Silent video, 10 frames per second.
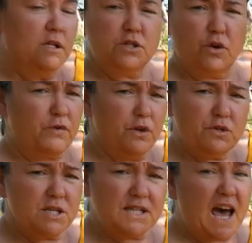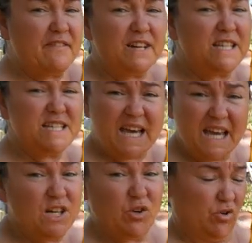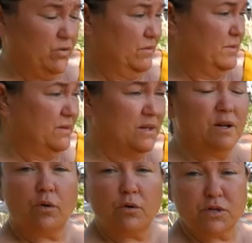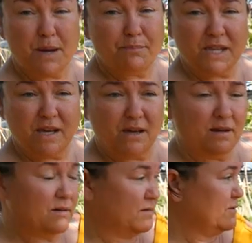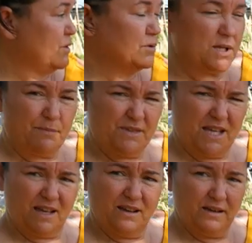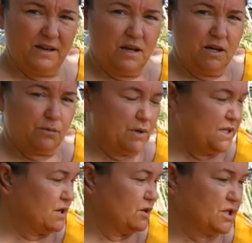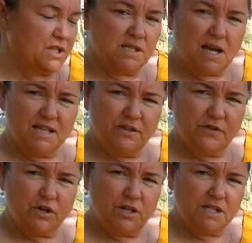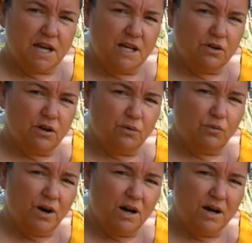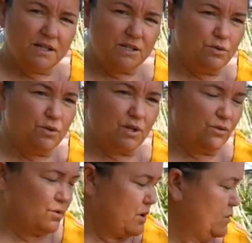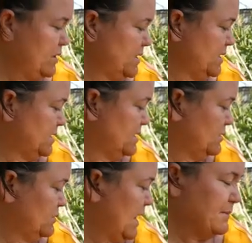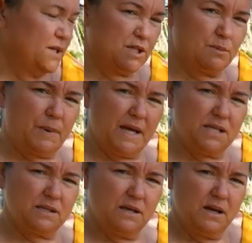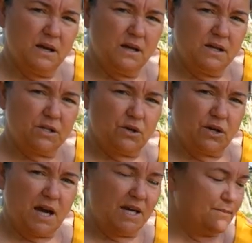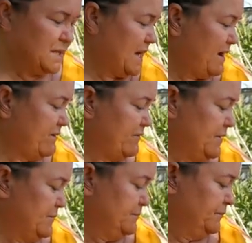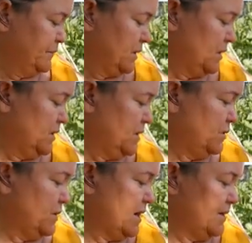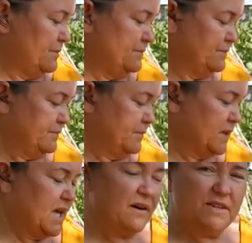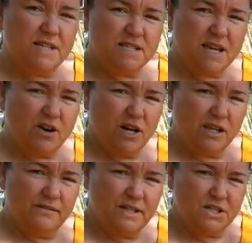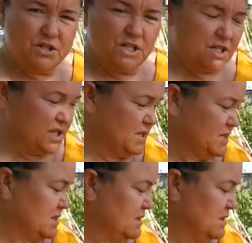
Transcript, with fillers: So if you just have a container, grow something, grow something. Research the size of your container and what you can grow in it, how much space certain items have. You know, um, Kevin and Sarah at Living Traditions,